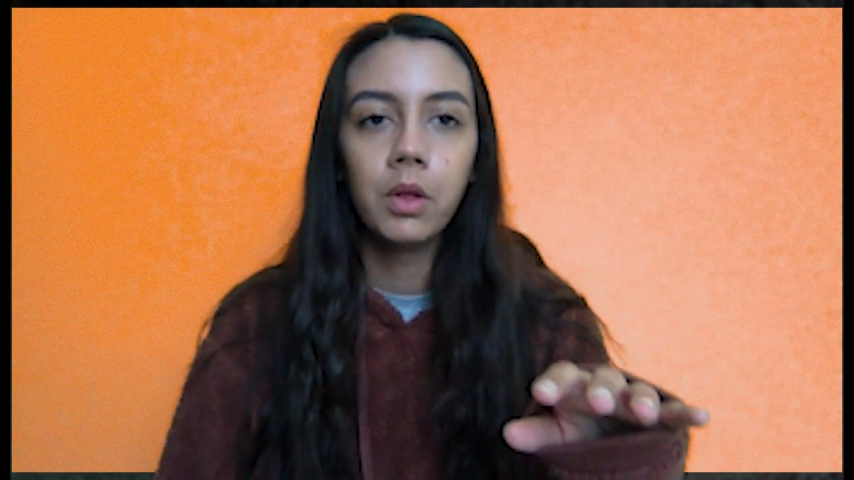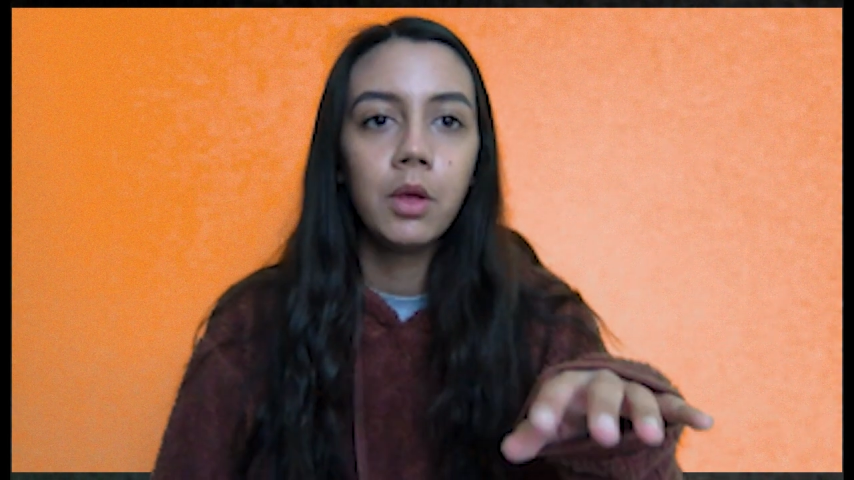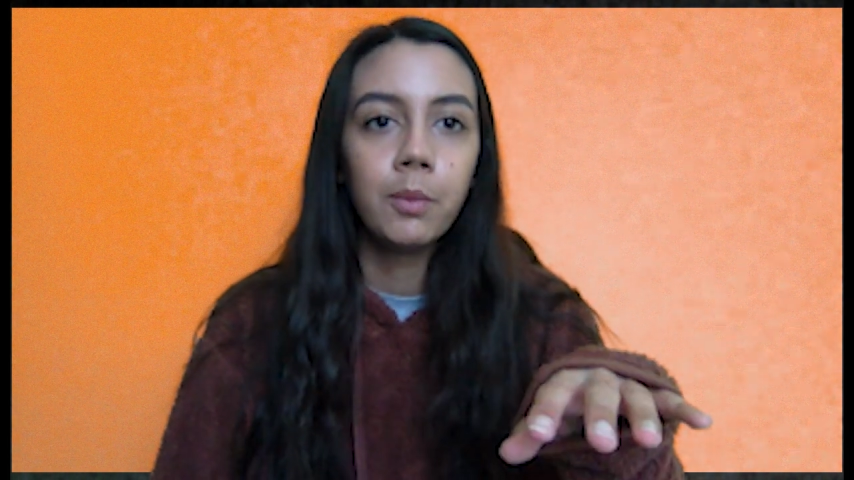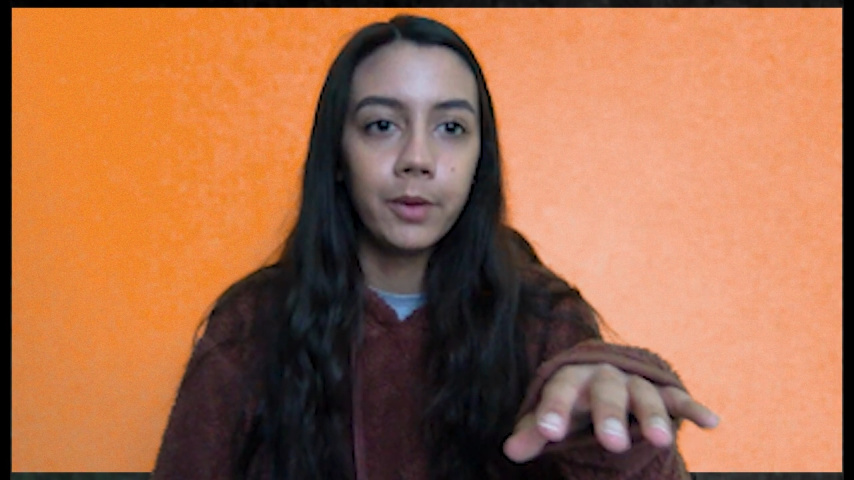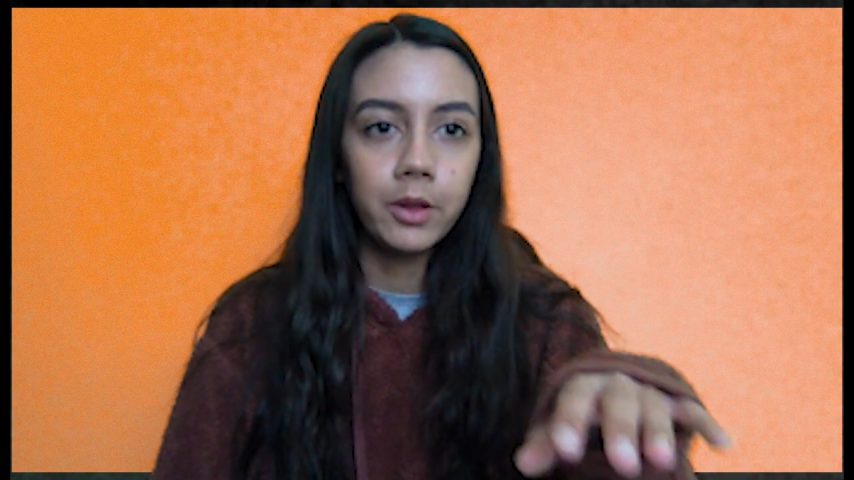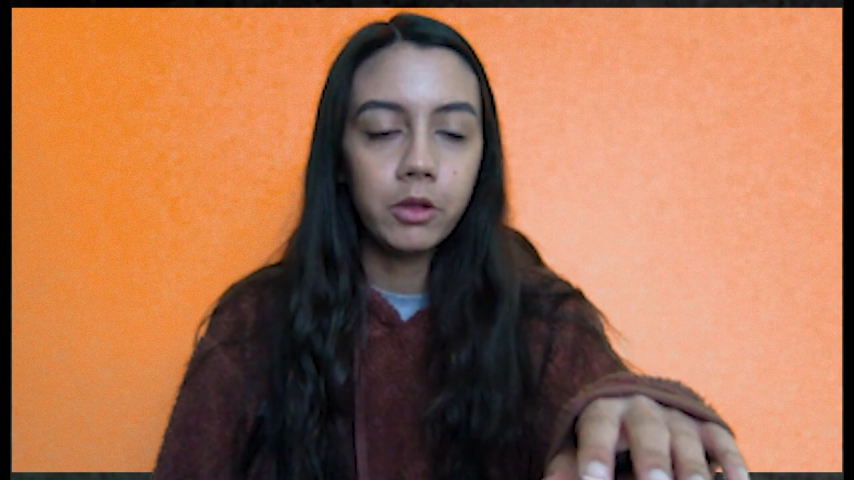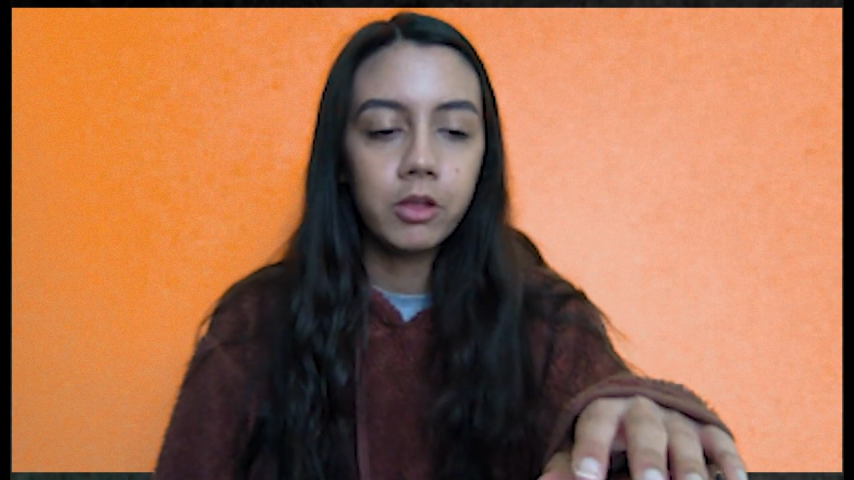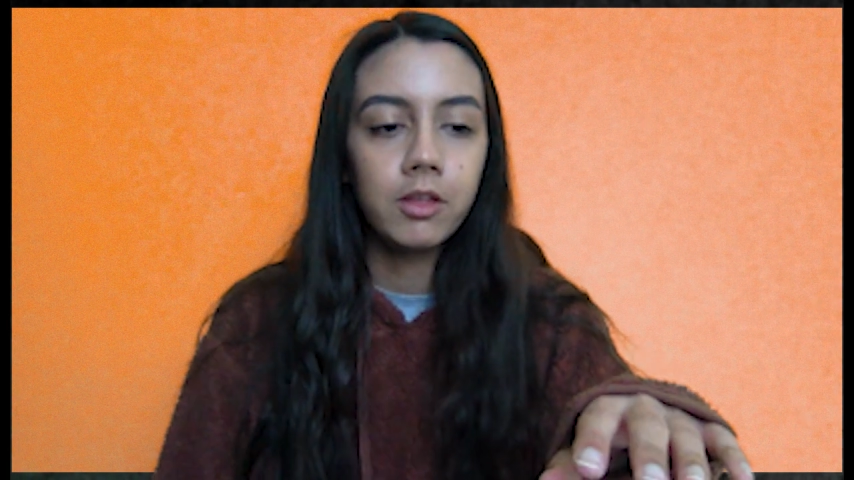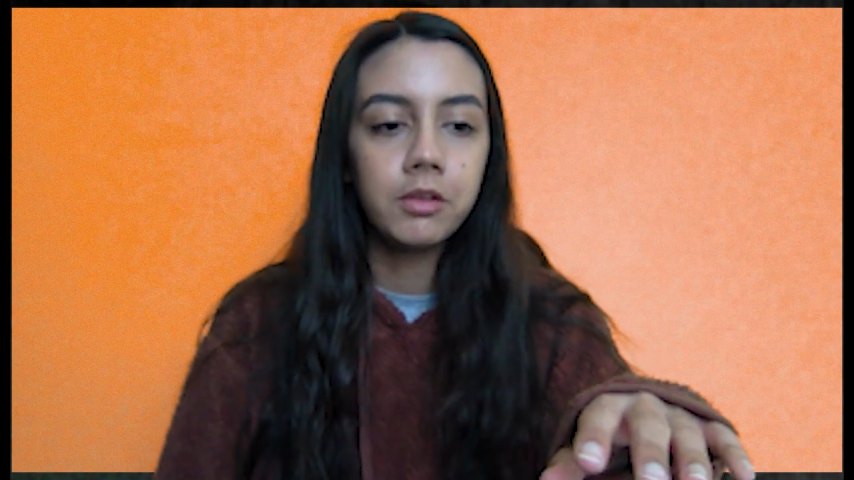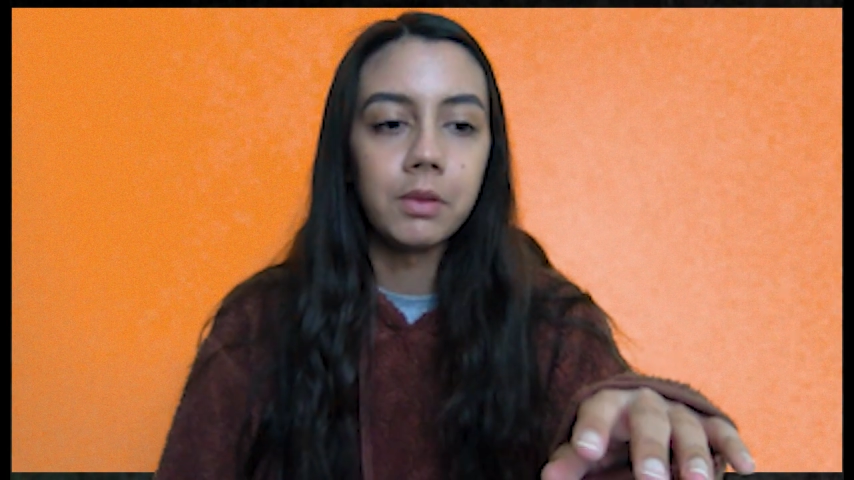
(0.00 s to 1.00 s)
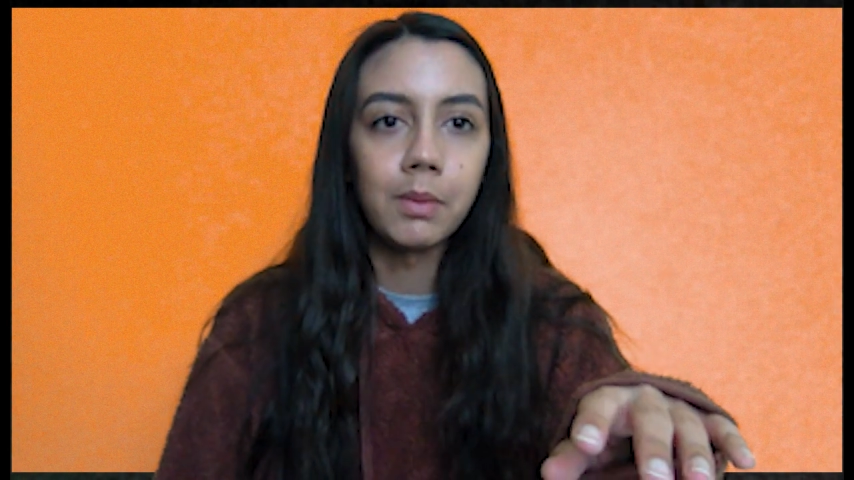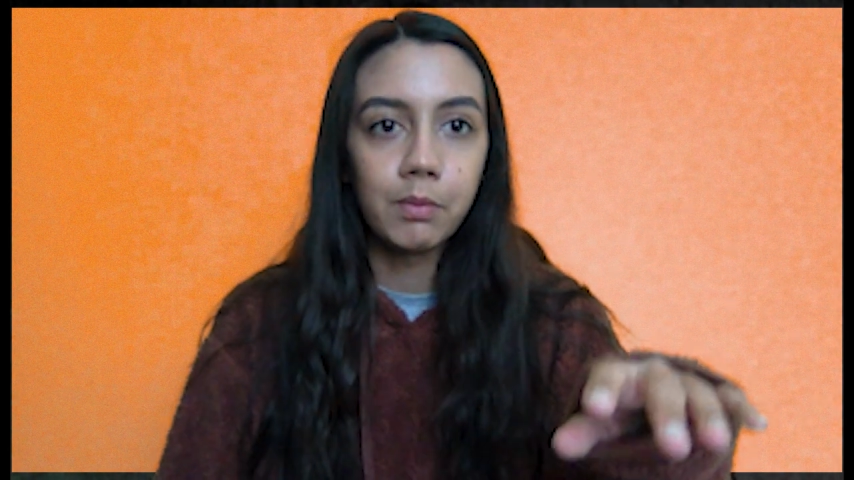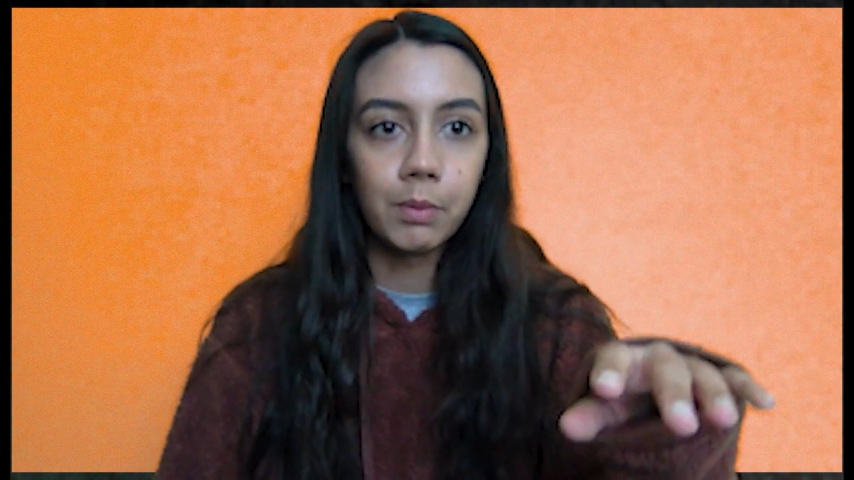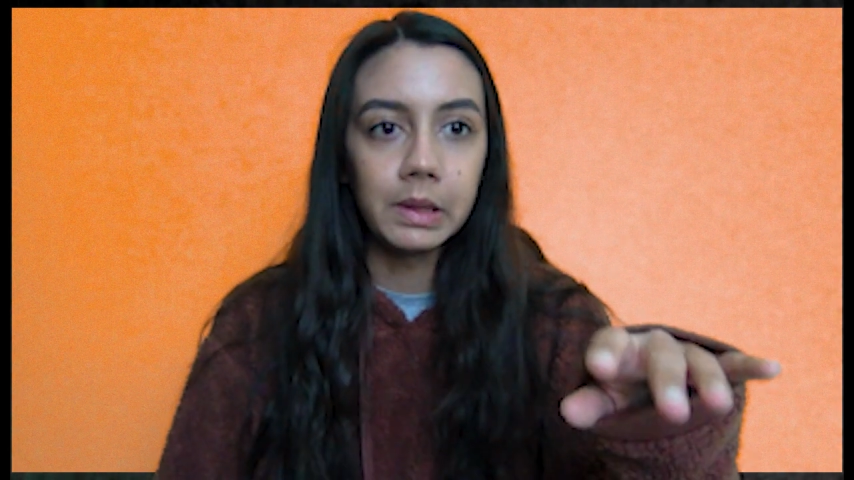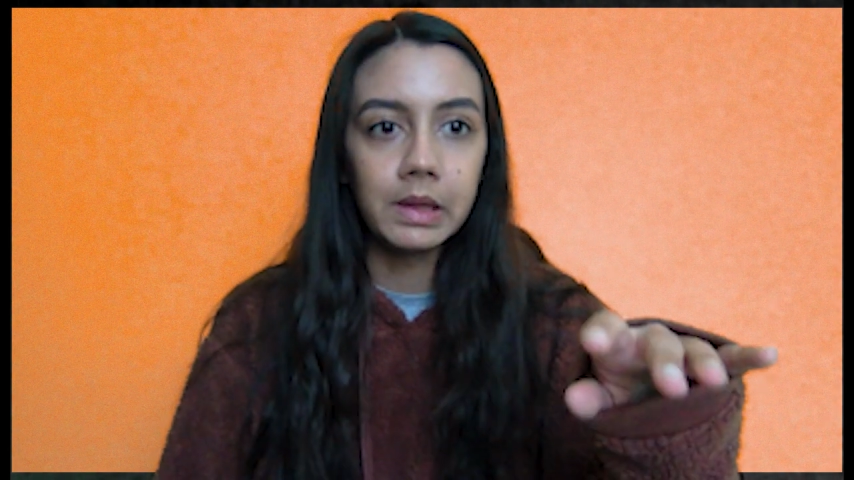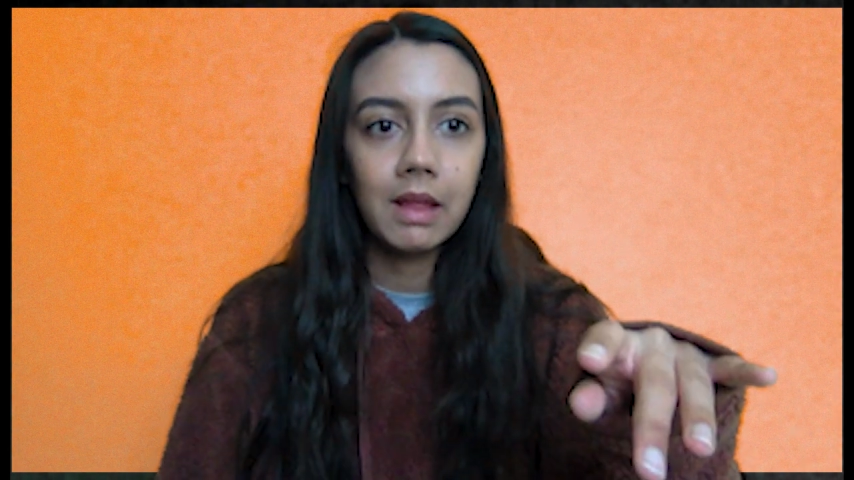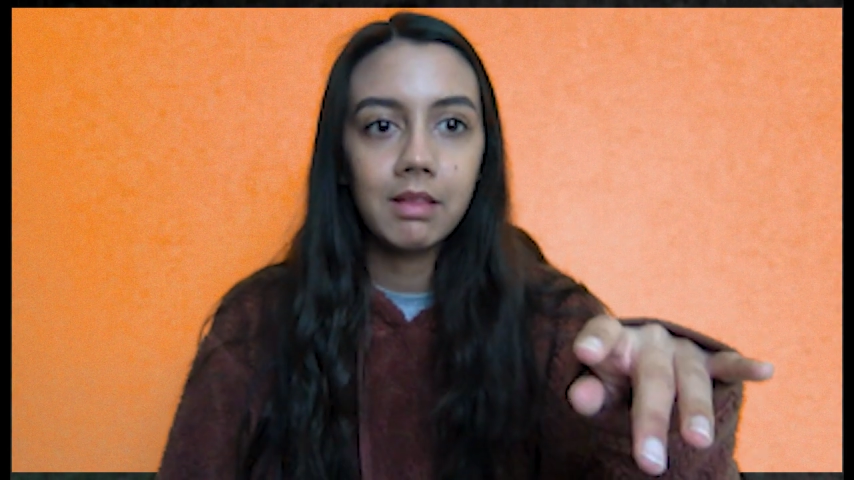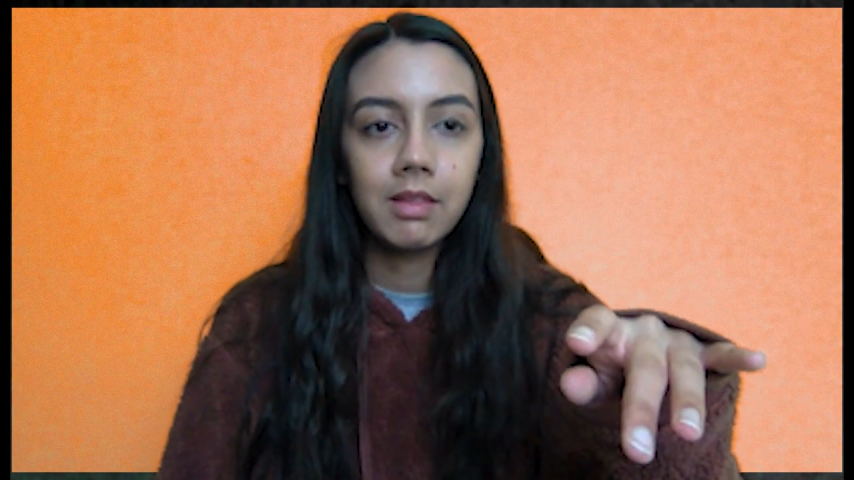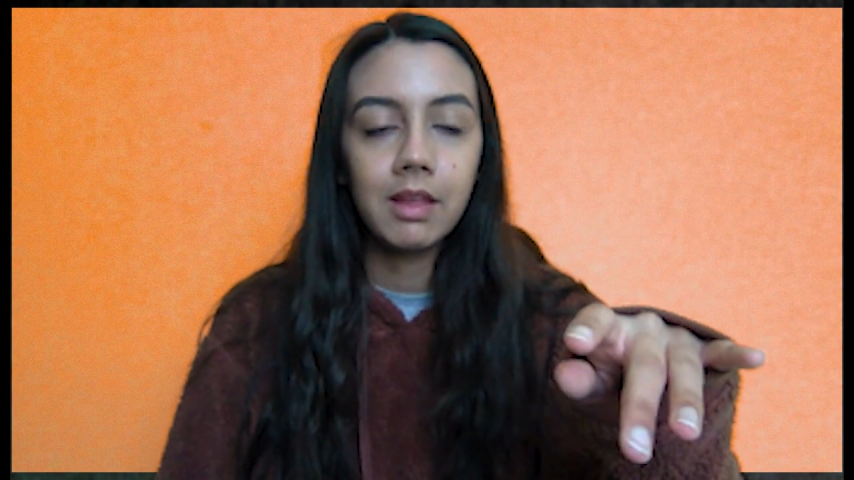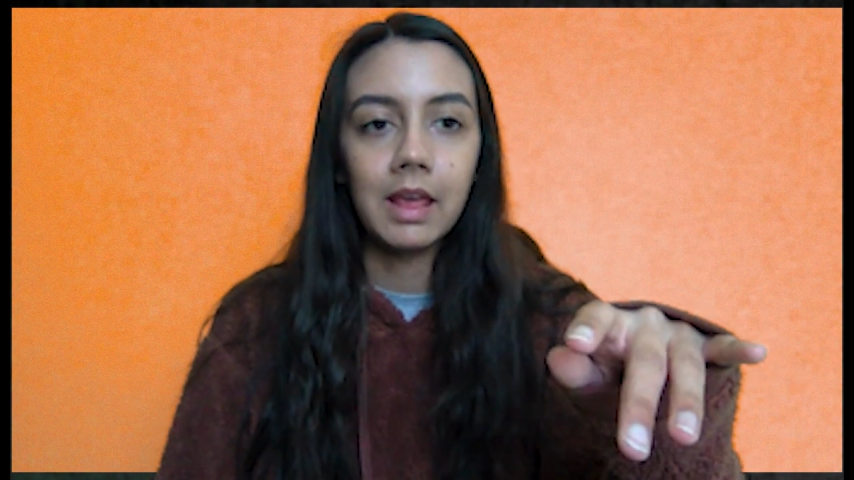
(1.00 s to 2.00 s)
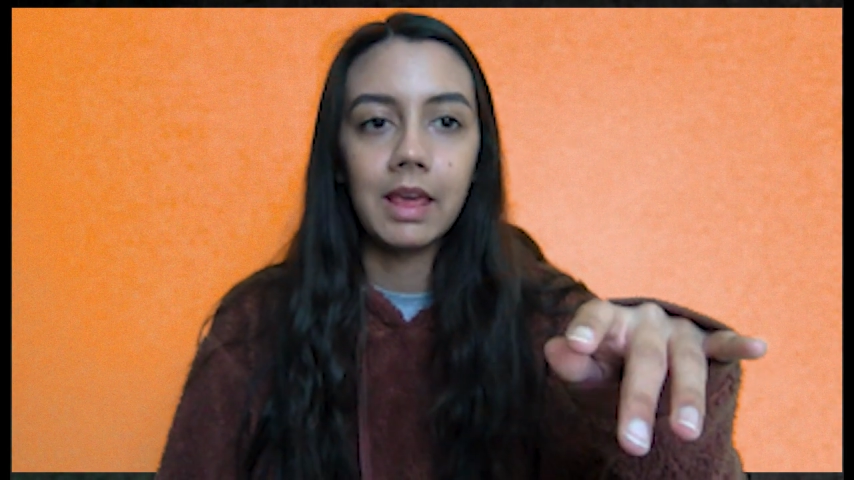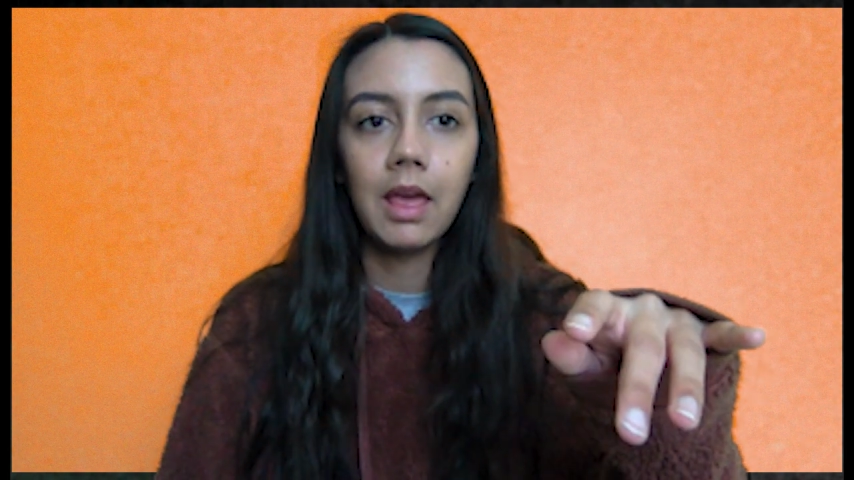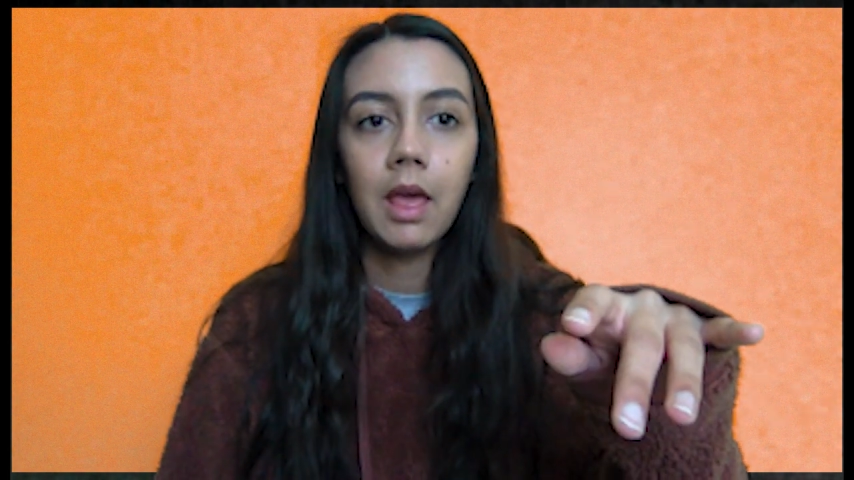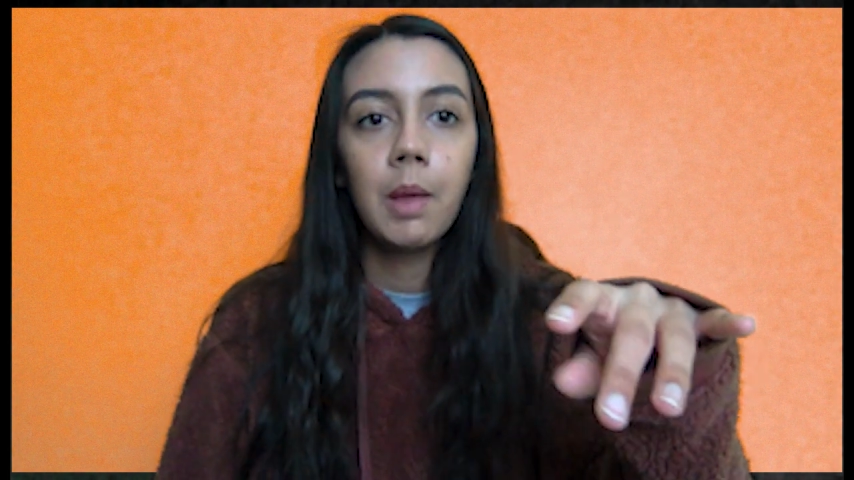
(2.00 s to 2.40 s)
what you should do is when you get to the E,